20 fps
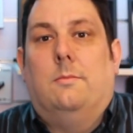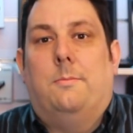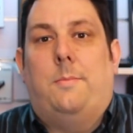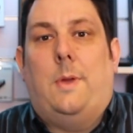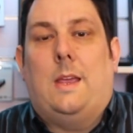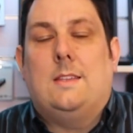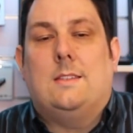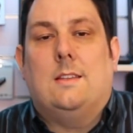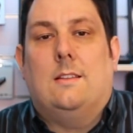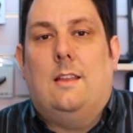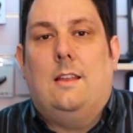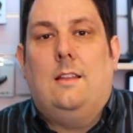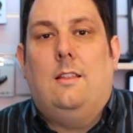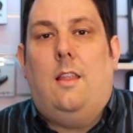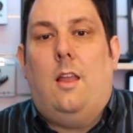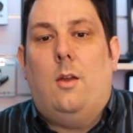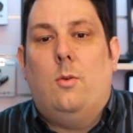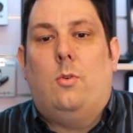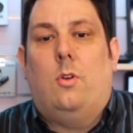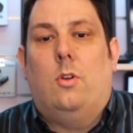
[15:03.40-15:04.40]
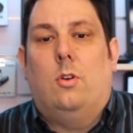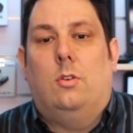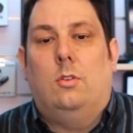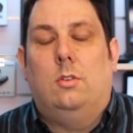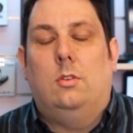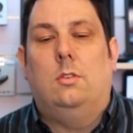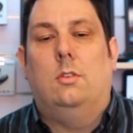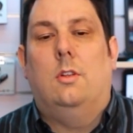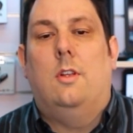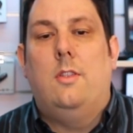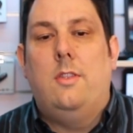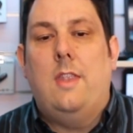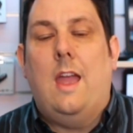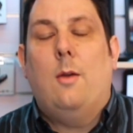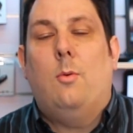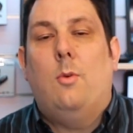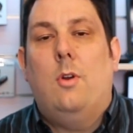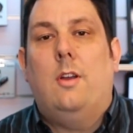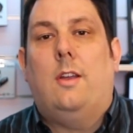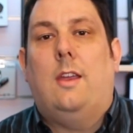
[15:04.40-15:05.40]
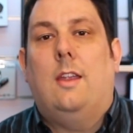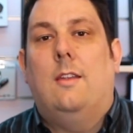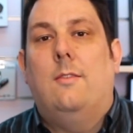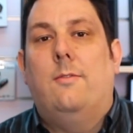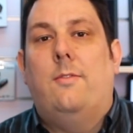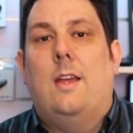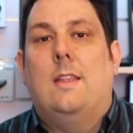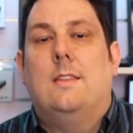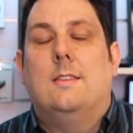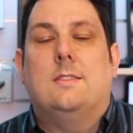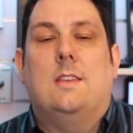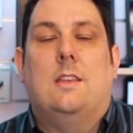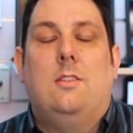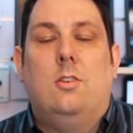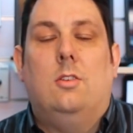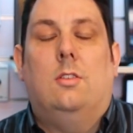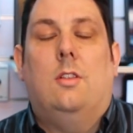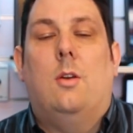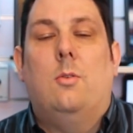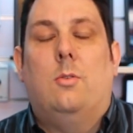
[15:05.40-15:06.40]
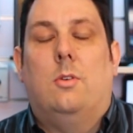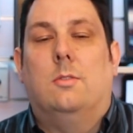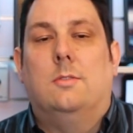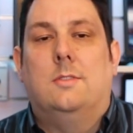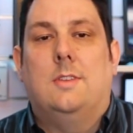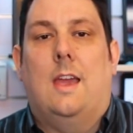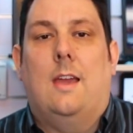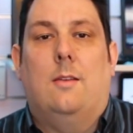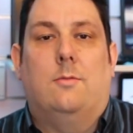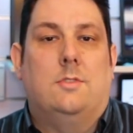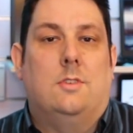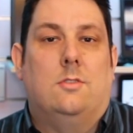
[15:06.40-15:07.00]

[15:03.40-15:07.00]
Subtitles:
basically local networking events in your local town.